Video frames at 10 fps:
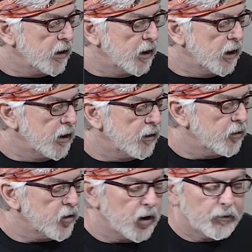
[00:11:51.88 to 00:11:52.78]
of
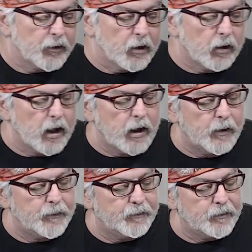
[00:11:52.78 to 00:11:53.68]
trying to figure
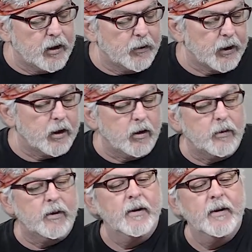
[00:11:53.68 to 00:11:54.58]
out. There we
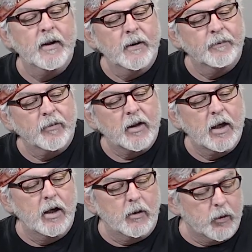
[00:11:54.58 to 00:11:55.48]
go.
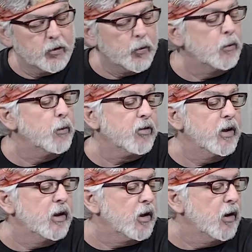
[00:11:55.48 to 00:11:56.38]
Which one was
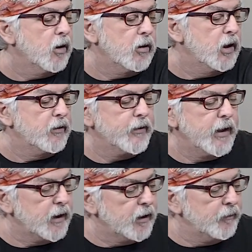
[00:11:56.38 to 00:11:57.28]
indigo? I've
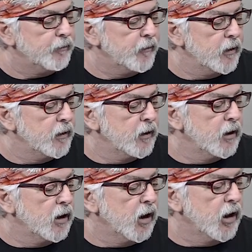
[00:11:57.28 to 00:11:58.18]
got it.
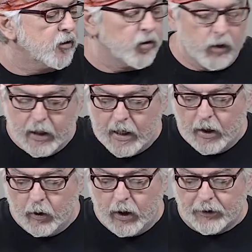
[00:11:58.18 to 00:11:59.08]
All right. So
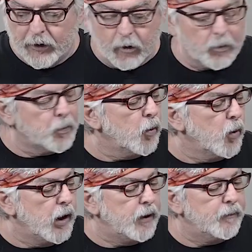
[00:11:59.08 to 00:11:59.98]
now at this
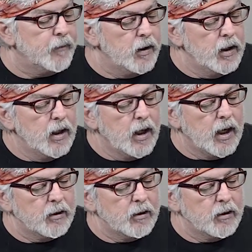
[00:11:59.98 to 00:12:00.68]
point, I'm